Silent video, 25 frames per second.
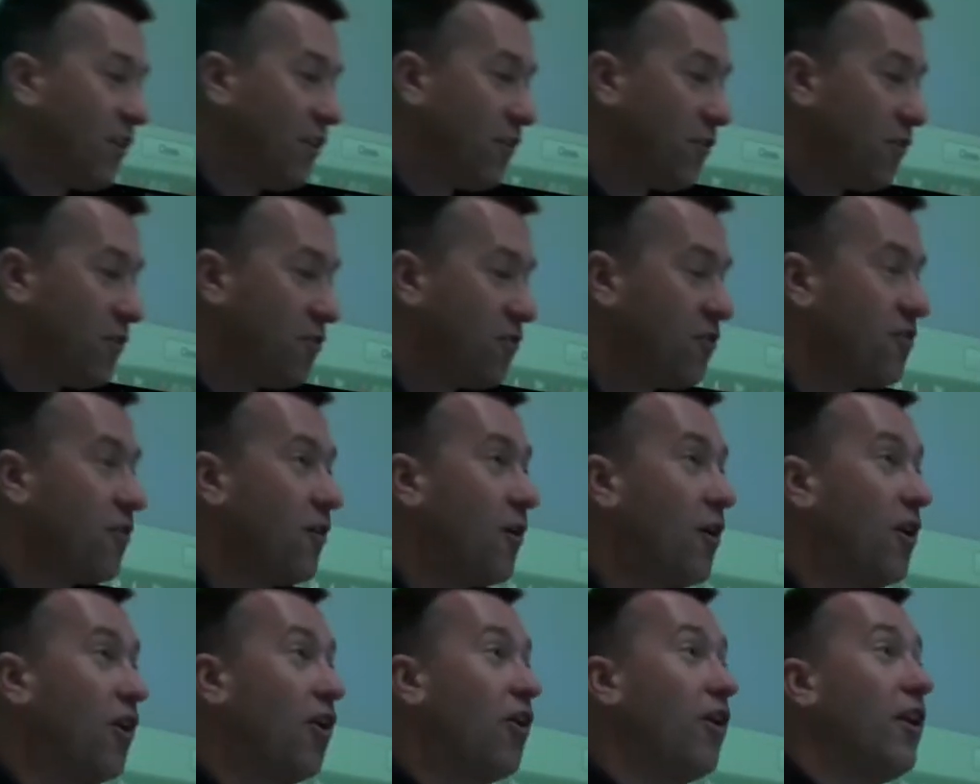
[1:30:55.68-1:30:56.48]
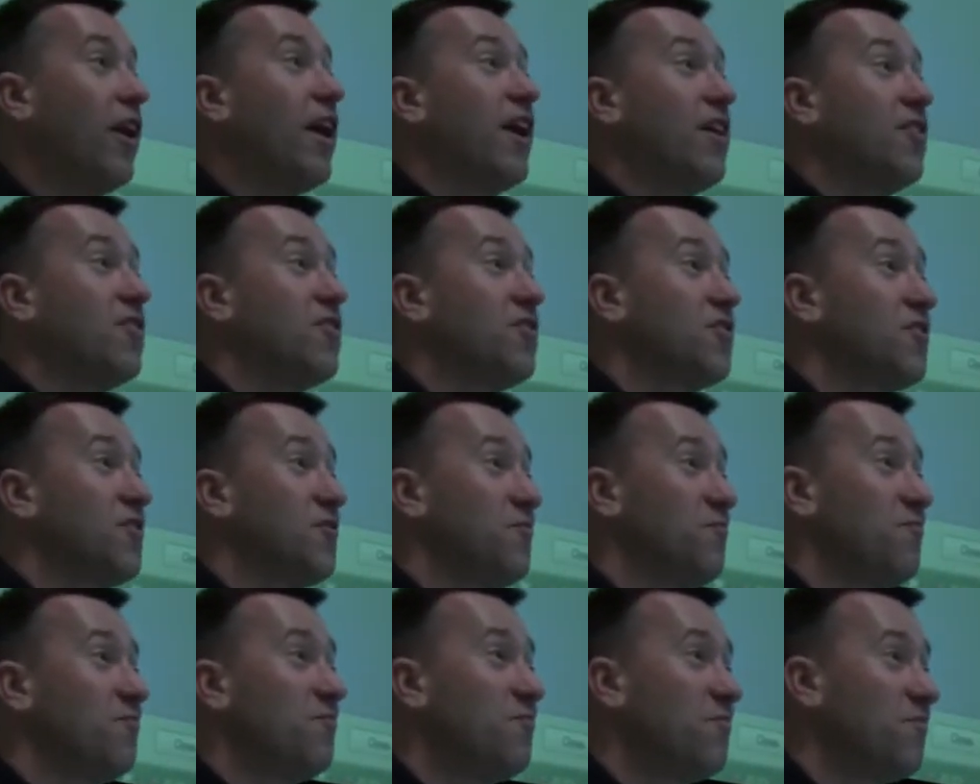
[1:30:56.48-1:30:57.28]
lose a lot less.
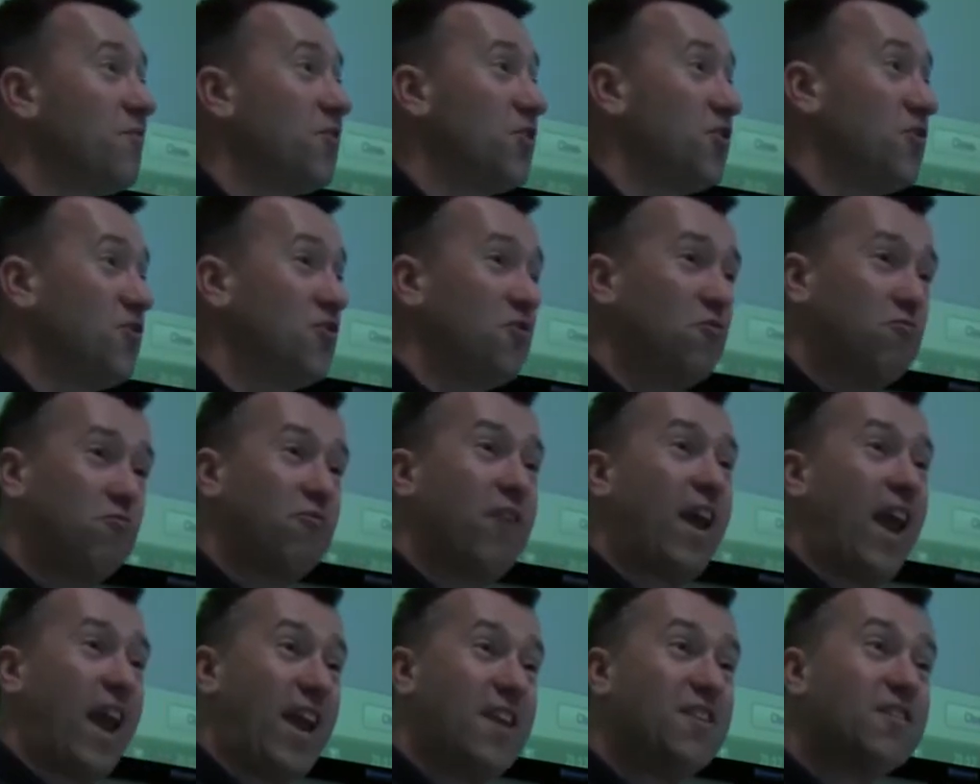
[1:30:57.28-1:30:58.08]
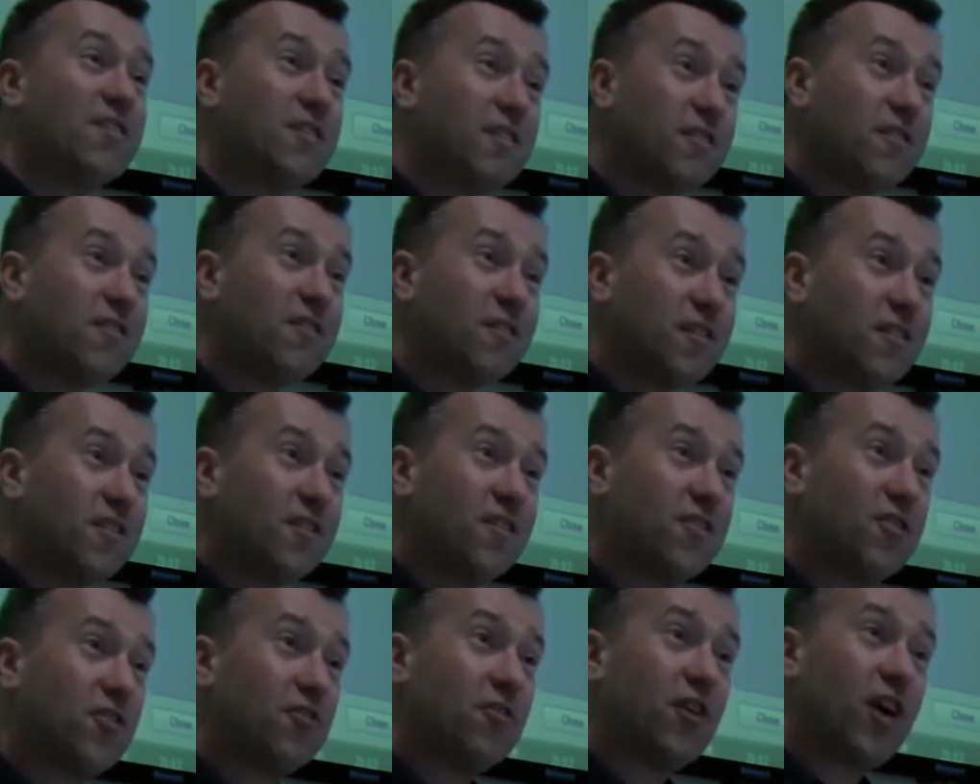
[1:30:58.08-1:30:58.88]
So it's still red.
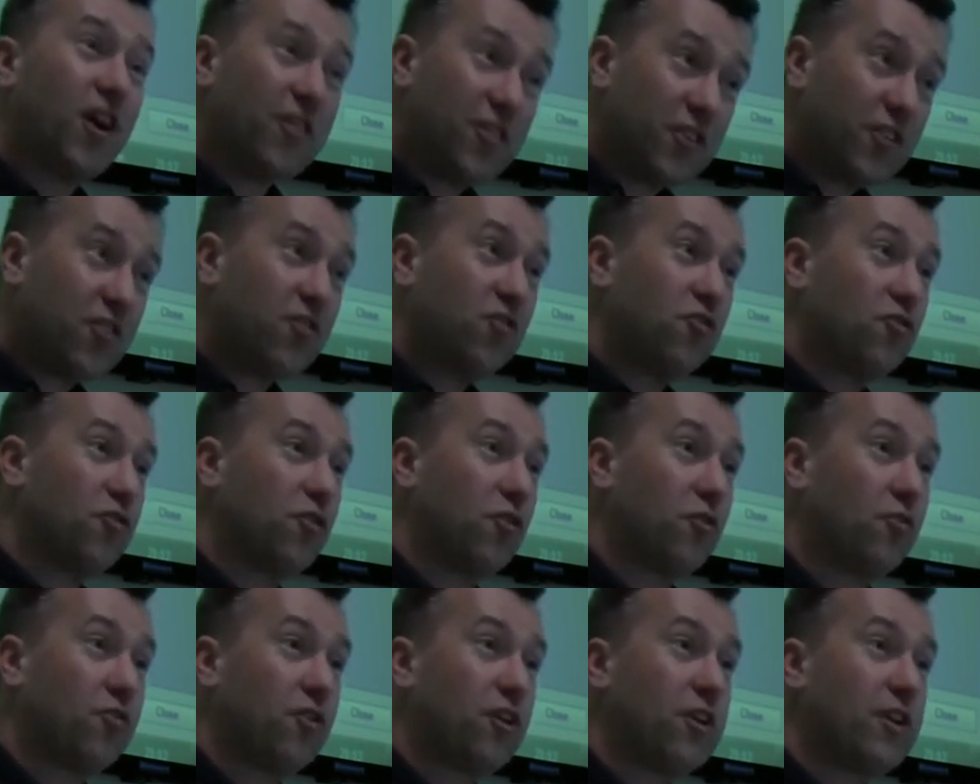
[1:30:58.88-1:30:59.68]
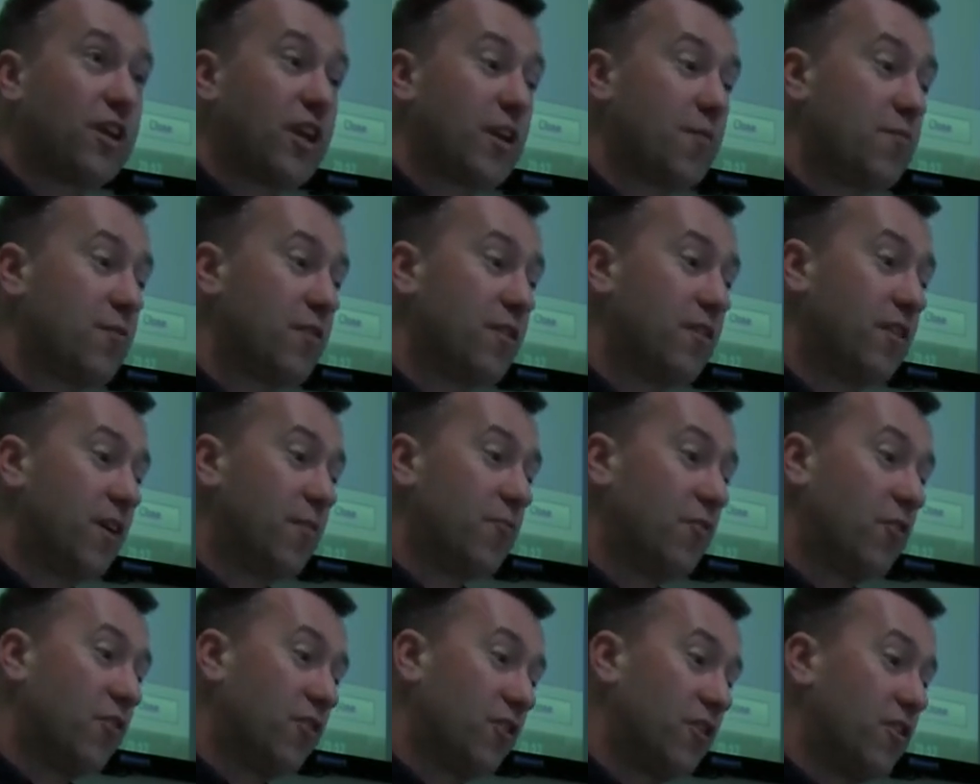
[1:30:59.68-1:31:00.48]
So there are other controls I need, but
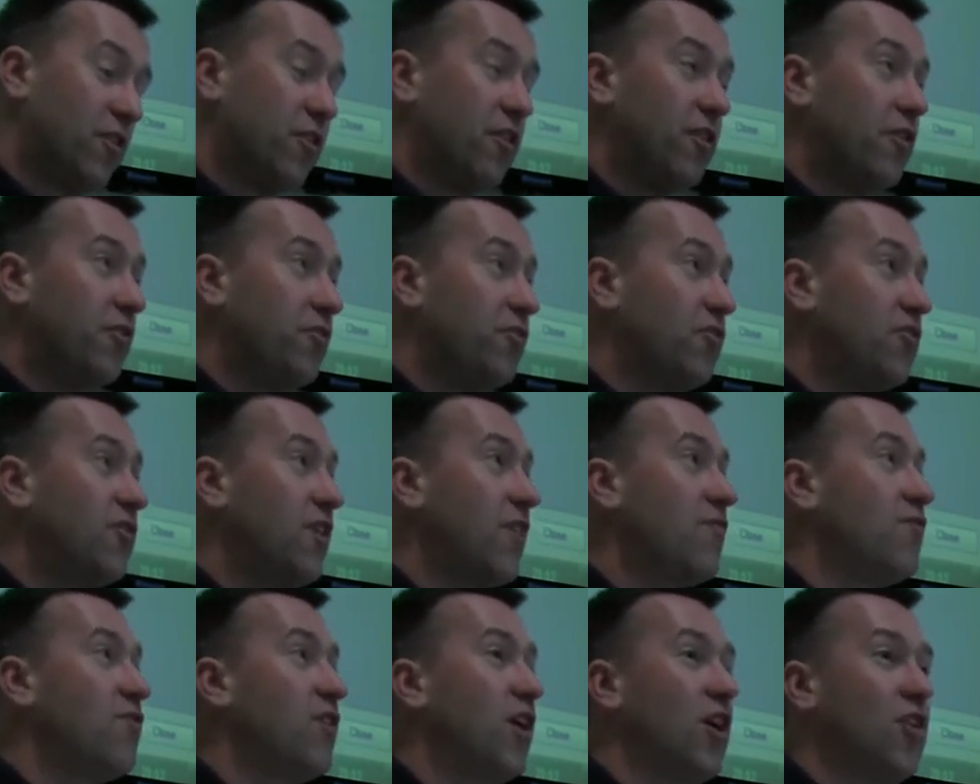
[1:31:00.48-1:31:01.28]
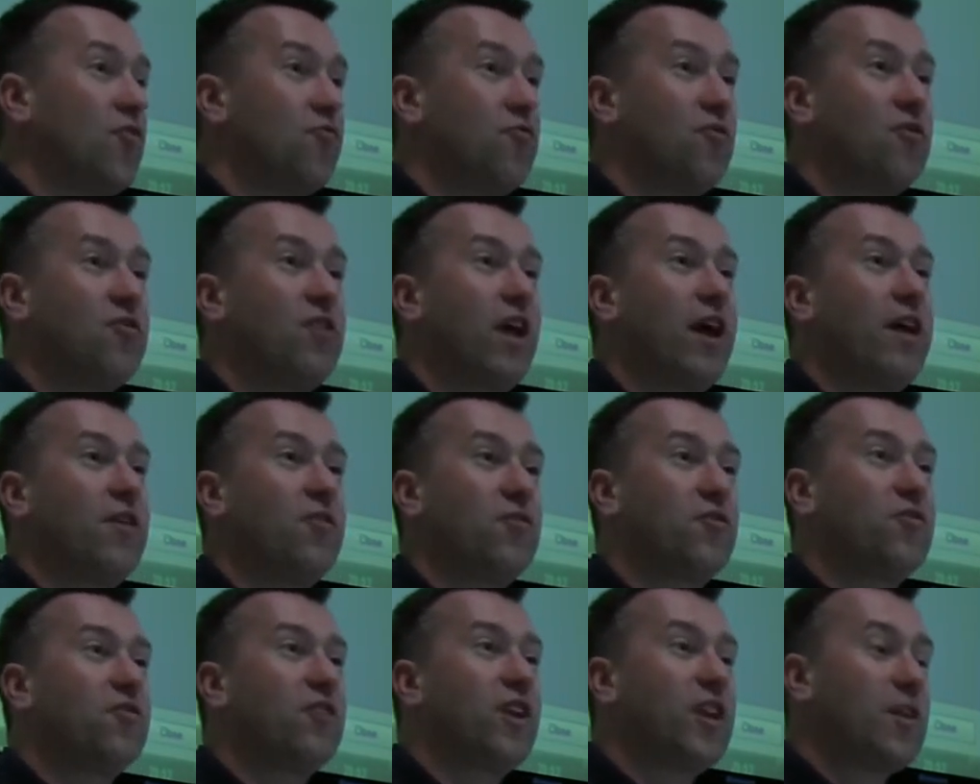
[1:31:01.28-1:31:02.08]
I'm not going to lose seven hundred
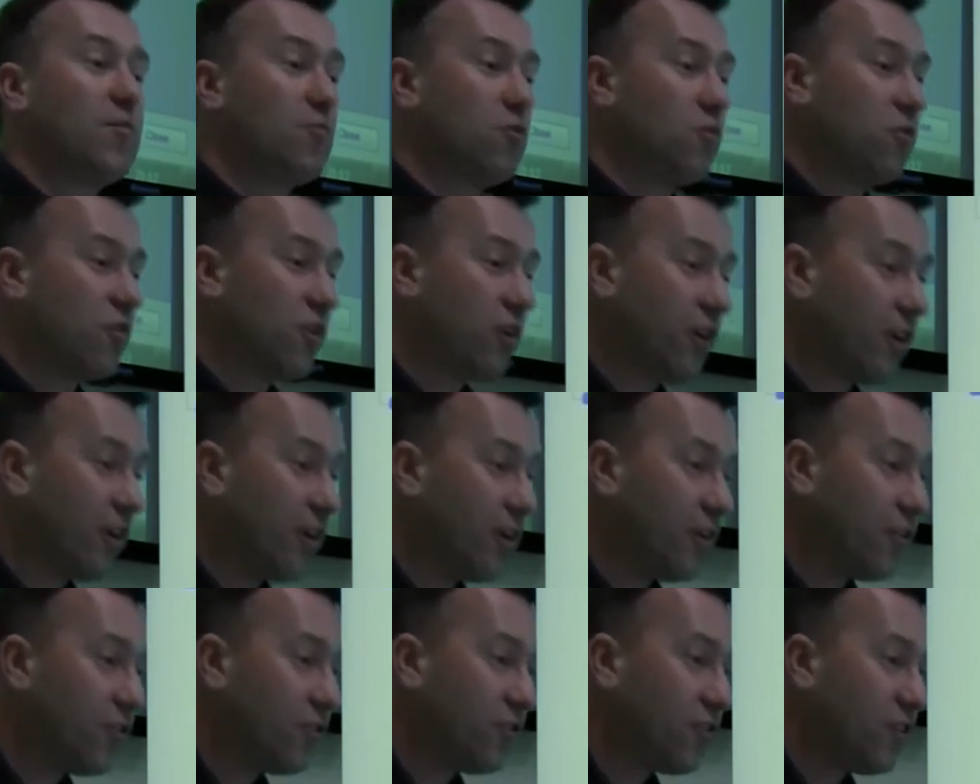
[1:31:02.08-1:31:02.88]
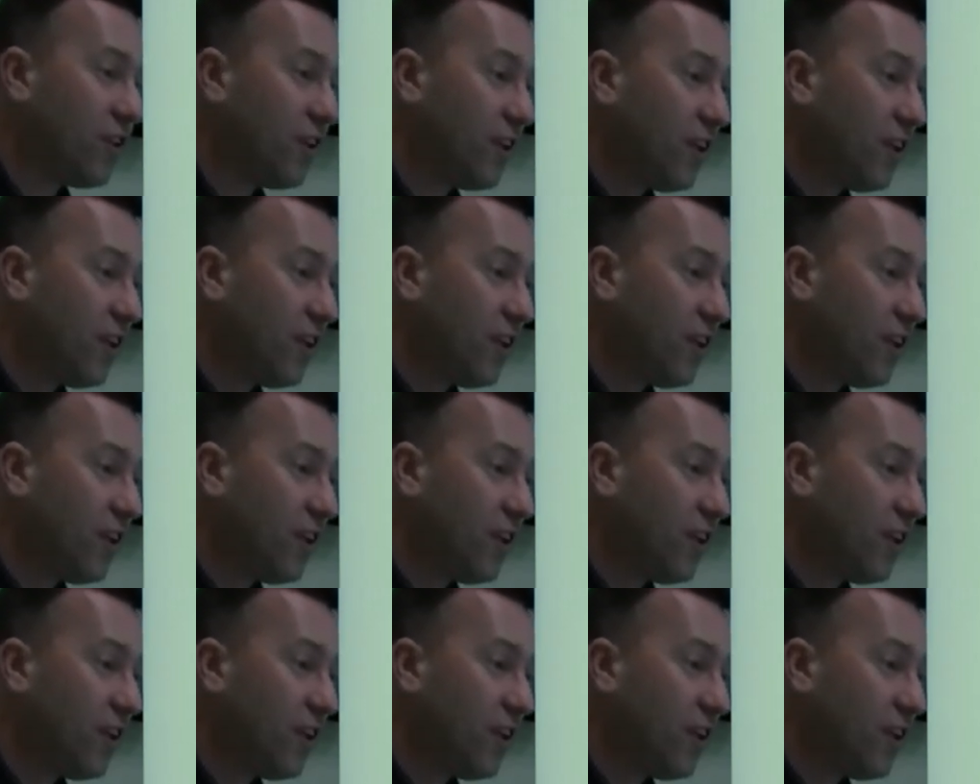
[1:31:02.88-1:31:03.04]
thousand anymore. I'm going to lose